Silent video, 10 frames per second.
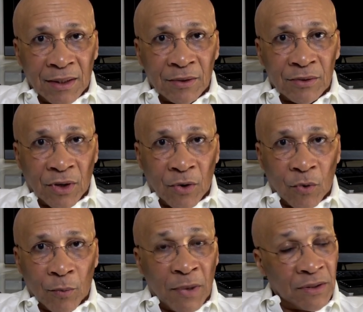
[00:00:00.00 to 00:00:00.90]

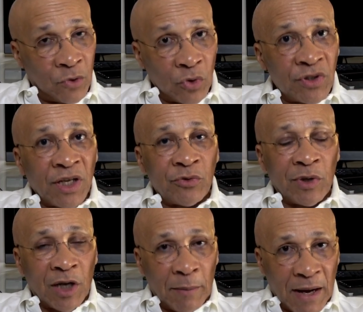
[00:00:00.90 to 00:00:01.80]
So, but those things will
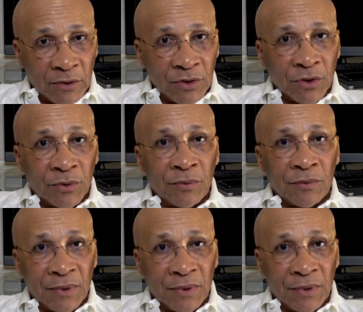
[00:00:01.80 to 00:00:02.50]
come out too.